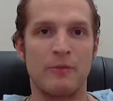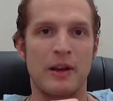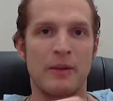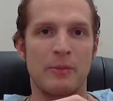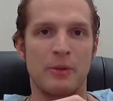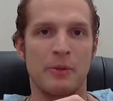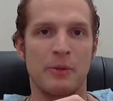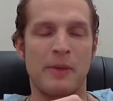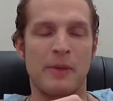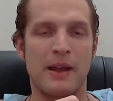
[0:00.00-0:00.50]
been
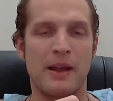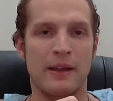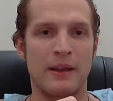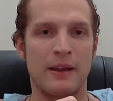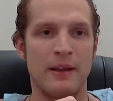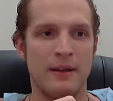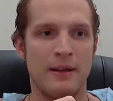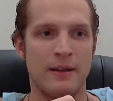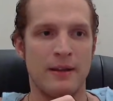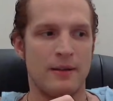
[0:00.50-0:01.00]
able to
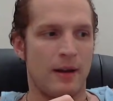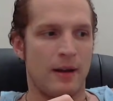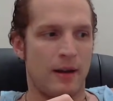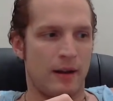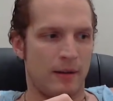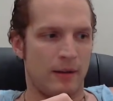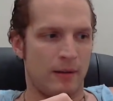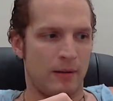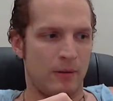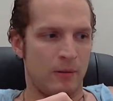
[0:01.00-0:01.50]

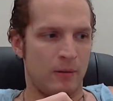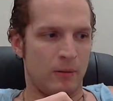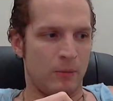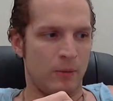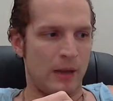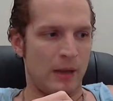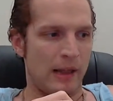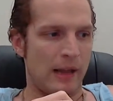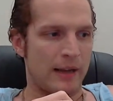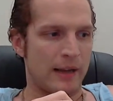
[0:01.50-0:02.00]
make.
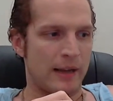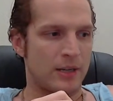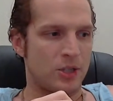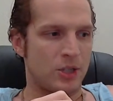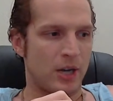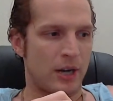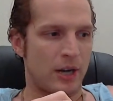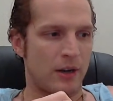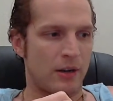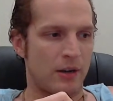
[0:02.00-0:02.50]
We like to
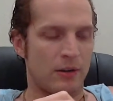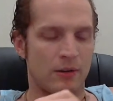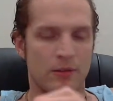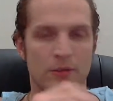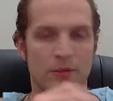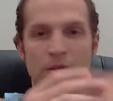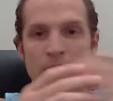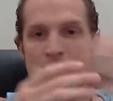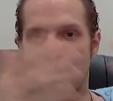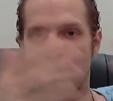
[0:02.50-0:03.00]
share
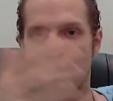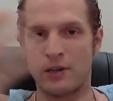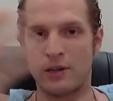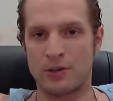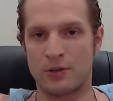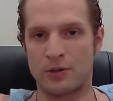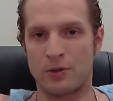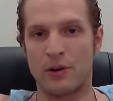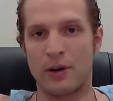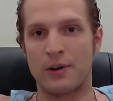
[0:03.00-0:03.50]

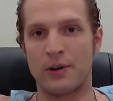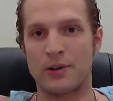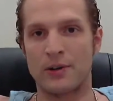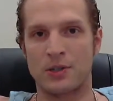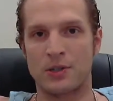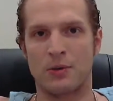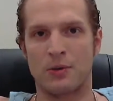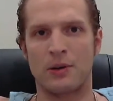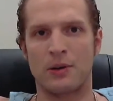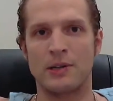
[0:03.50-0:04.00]
extraordinary
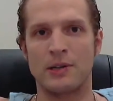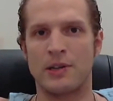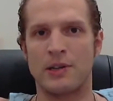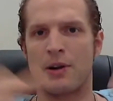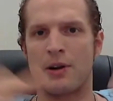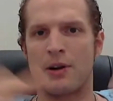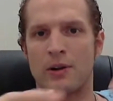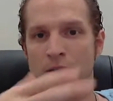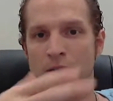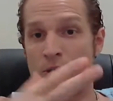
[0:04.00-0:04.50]
stories
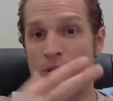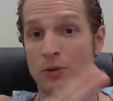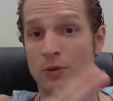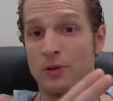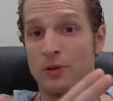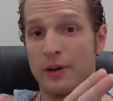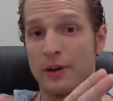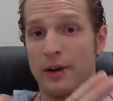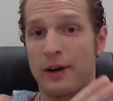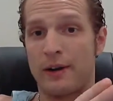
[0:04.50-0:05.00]
that are
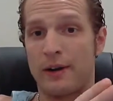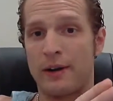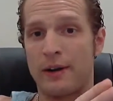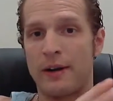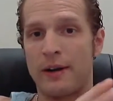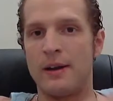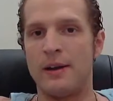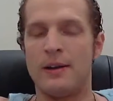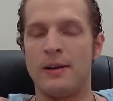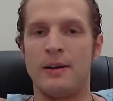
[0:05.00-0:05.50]

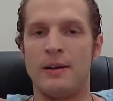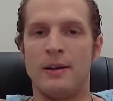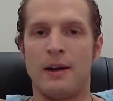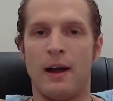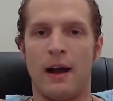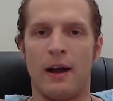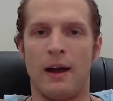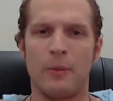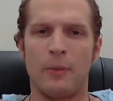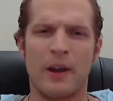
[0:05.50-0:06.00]
extraordinary.
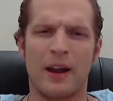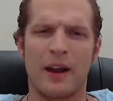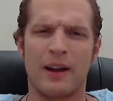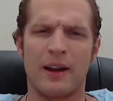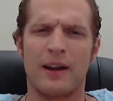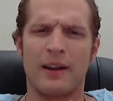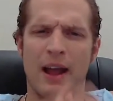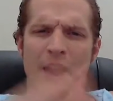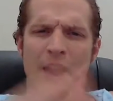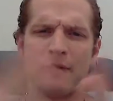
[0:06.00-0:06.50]
We got a
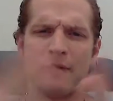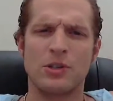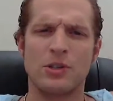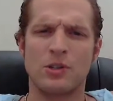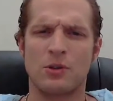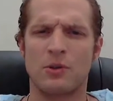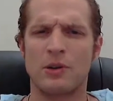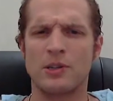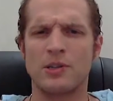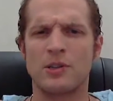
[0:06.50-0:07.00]
lot of average
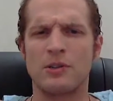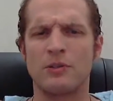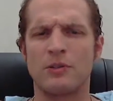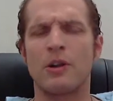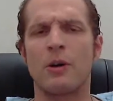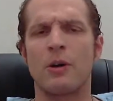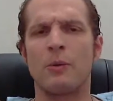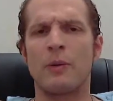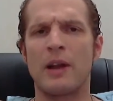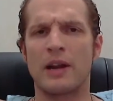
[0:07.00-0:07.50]
stories too,
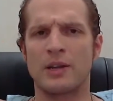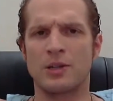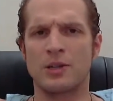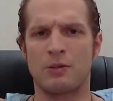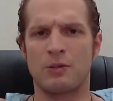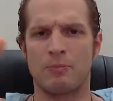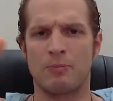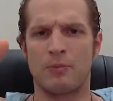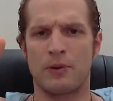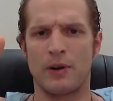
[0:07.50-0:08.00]
though. We
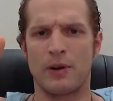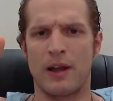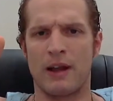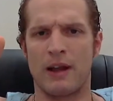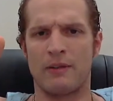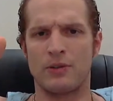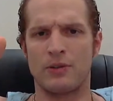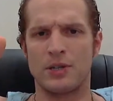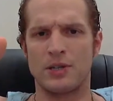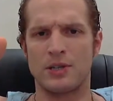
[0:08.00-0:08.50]
actually report
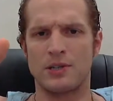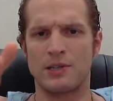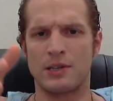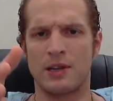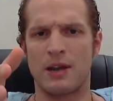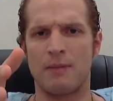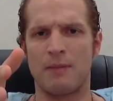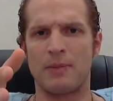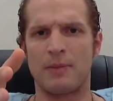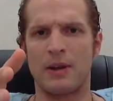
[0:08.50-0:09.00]
averages as a
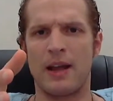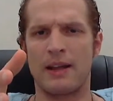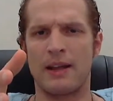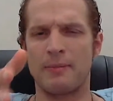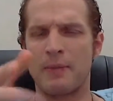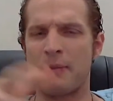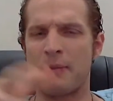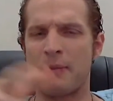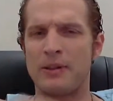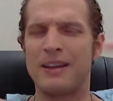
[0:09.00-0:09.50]
company.
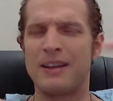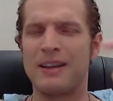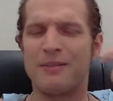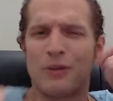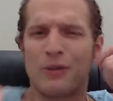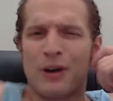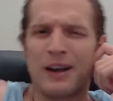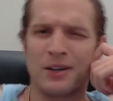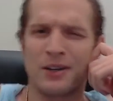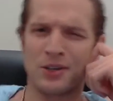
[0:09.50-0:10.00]
I believe
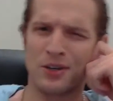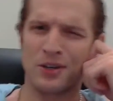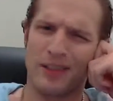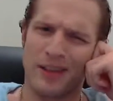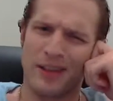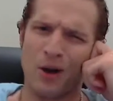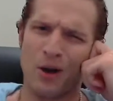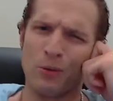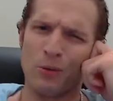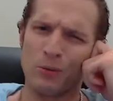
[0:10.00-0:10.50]
we're actually
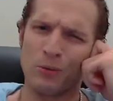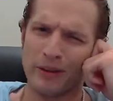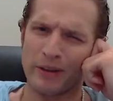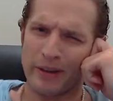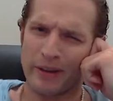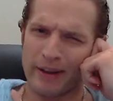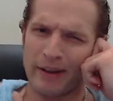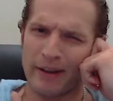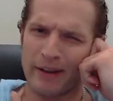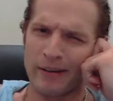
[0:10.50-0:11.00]
the
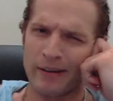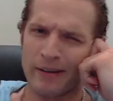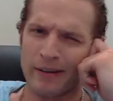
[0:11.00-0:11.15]
only